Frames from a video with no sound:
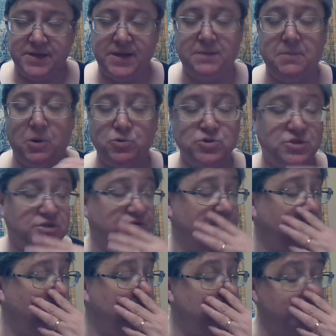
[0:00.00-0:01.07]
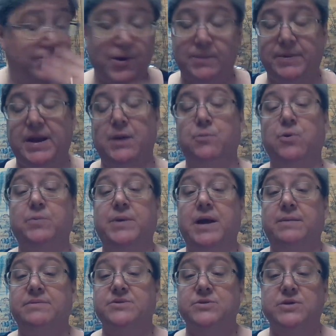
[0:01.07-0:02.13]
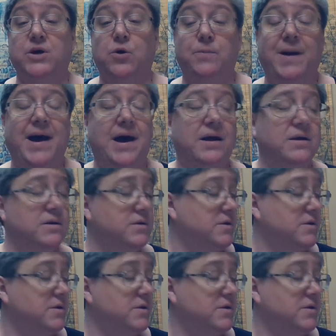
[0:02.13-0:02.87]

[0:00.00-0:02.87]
emotions for that, and probably I will be able to and go back.